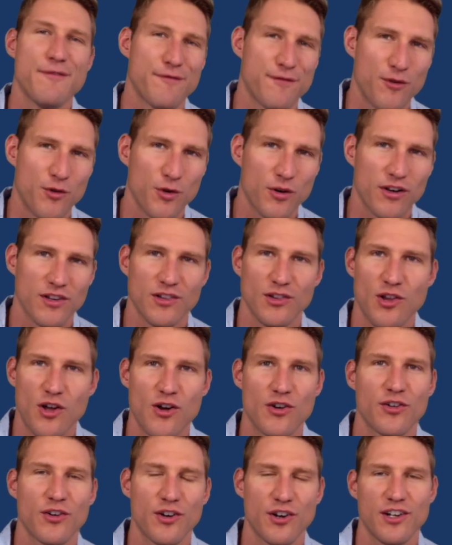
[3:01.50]
for
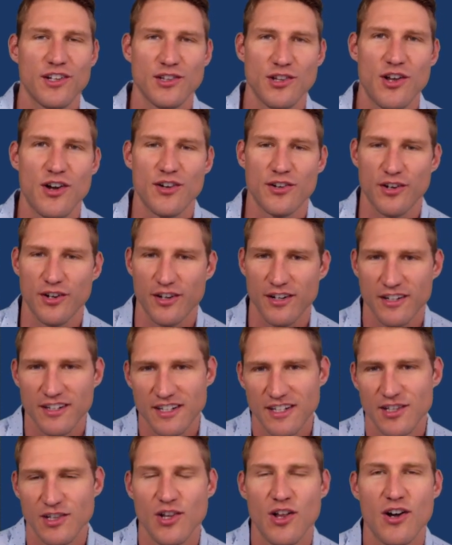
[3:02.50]
longer and longer
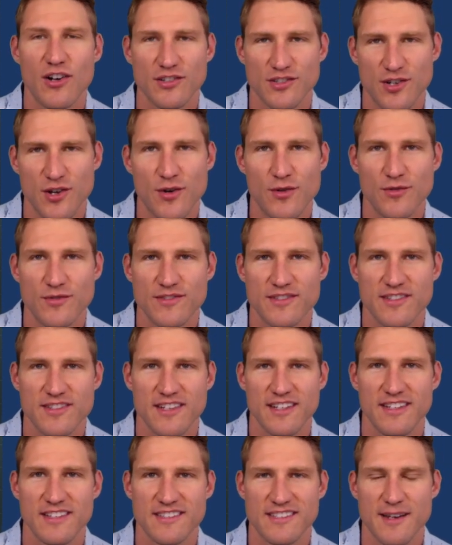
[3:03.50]
long tones
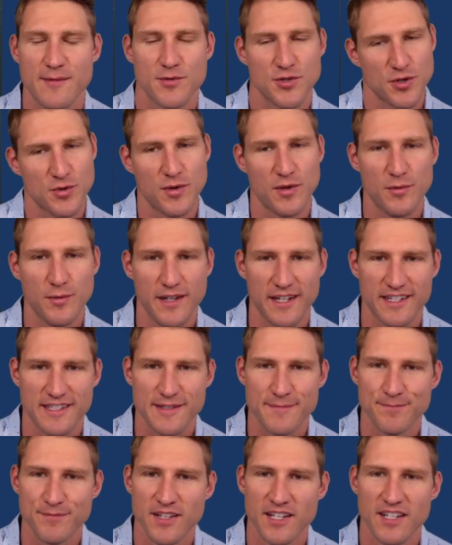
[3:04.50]
in subsequent
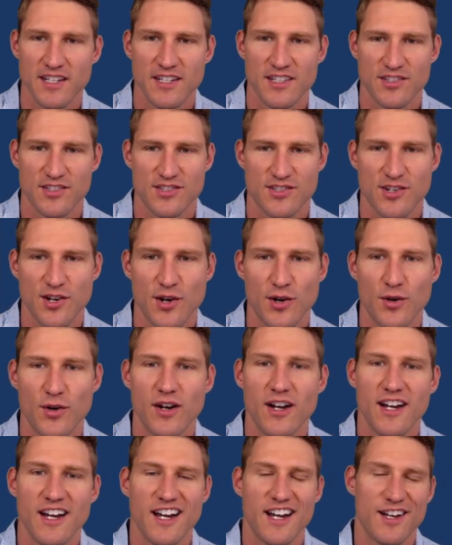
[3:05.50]
weeks.
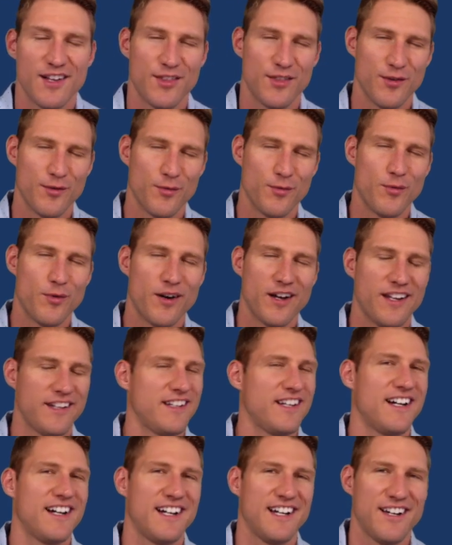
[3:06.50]
So the
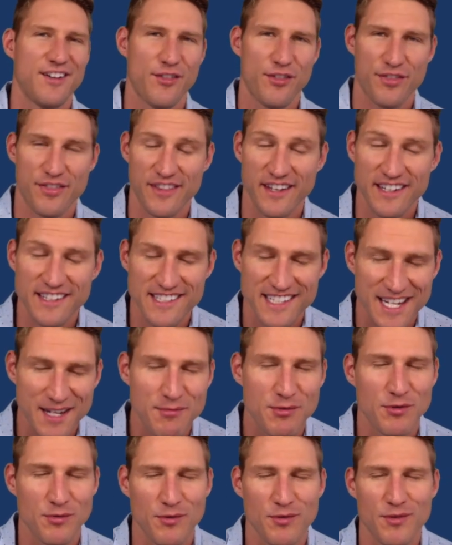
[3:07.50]
one thing to
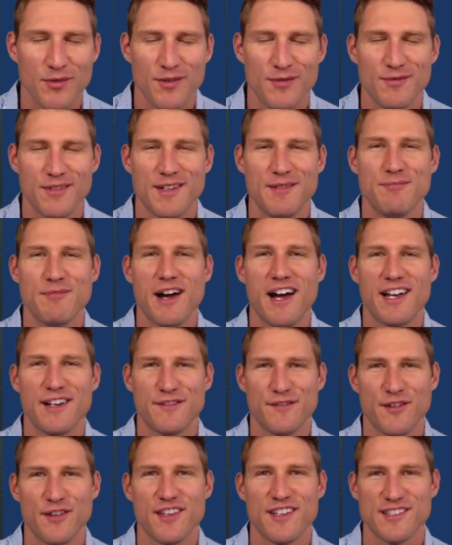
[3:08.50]
keep in mind
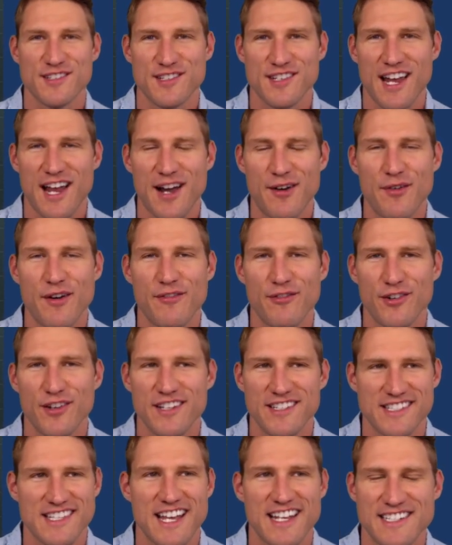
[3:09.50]
for this, however,
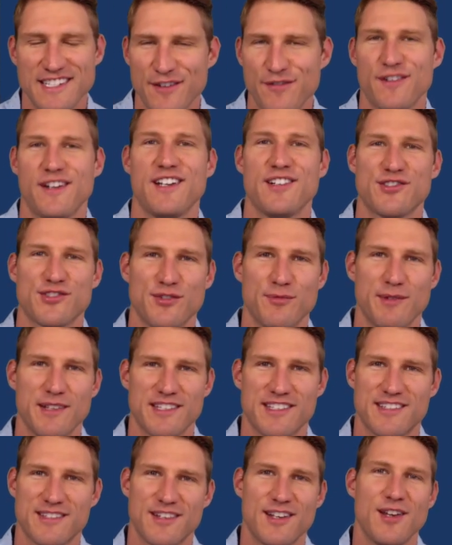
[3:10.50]
is that different
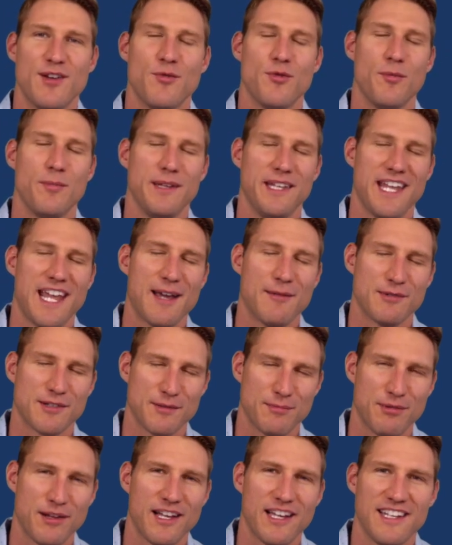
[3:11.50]
instruments will be able to
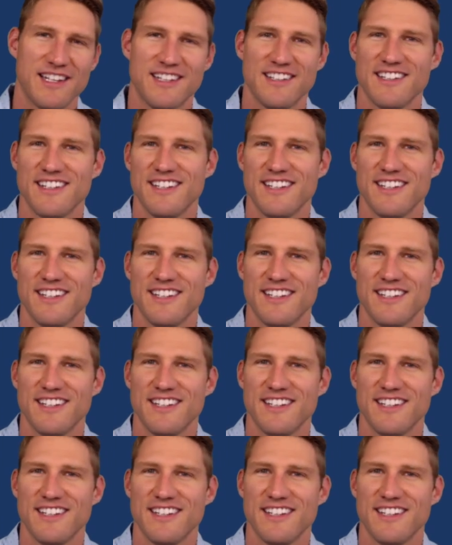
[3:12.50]
play